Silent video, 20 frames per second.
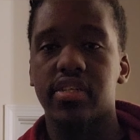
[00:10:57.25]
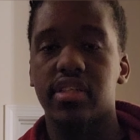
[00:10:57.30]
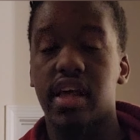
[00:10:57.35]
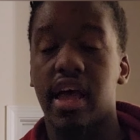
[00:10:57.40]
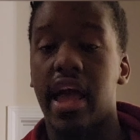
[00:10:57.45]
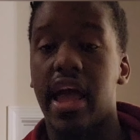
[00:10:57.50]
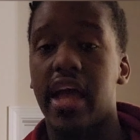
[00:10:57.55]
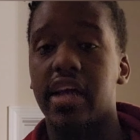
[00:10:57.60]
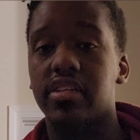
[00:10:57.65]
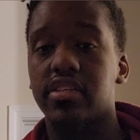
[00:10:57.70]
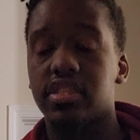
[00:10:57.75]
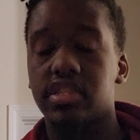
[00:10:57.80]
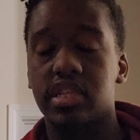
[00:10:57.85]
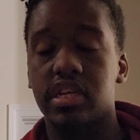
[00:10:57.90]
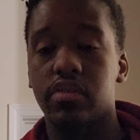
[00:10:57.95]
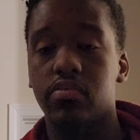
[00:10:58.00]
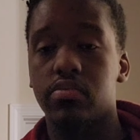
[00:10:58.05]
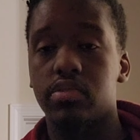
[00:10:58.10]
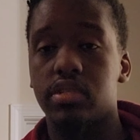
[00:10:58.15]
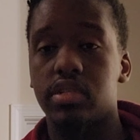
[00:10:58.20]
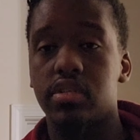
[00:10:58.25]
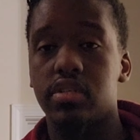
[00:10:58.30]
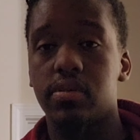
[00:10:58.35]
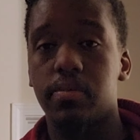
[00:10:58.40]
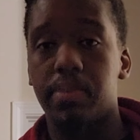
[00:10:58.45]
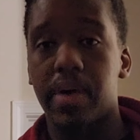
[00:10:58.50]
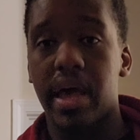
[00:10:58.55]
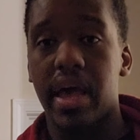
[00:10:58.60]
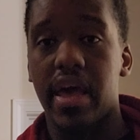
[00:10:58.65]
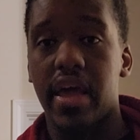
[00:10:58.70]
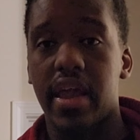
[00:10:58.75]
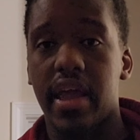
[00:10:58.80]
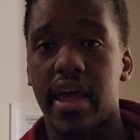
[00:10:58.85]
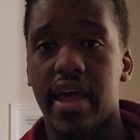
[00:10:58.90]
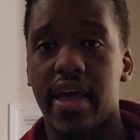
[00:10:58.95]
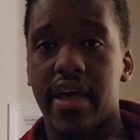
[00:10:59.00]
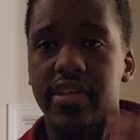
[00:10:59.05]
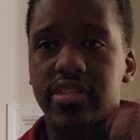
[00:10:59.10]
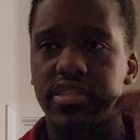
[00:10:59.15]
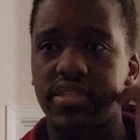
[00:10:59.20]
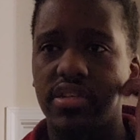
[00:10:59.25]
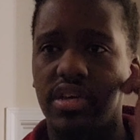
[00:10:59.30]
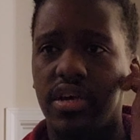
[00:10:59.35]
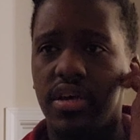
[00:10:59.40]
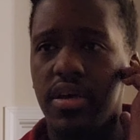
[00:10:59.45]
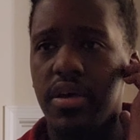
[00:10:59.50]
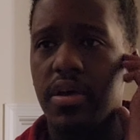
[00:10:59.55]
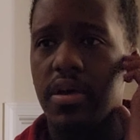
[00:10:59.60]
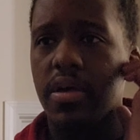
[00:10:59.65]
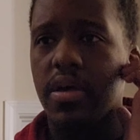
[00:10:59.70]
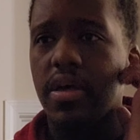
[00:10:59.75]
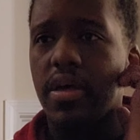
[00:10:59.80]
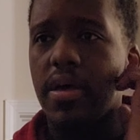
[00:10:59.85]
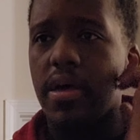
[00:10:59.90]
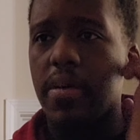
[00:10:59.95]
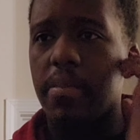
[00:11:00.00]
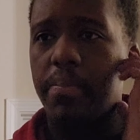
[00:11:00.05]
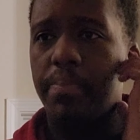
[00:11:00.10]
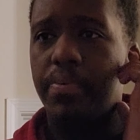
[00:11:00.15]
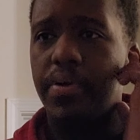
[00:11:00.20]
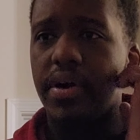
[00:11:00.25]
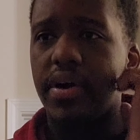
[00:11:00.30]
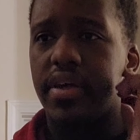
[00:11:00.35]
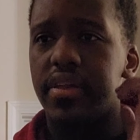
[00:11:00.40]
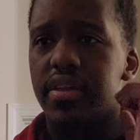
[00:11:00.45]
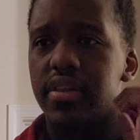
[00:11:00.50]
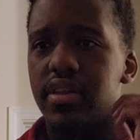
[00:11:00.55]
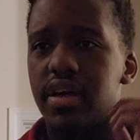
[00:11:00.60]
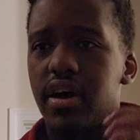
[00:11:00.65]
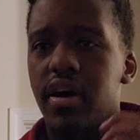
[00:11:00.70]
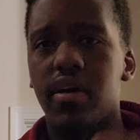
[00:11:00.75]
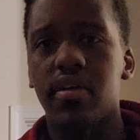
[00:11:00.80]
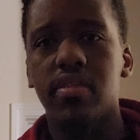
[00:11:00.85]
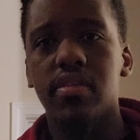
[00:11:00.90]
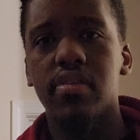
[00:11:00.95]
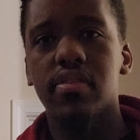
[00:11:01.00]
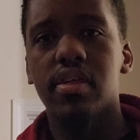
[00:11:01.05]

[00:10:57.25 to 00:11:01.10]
The action sequences are badass, but other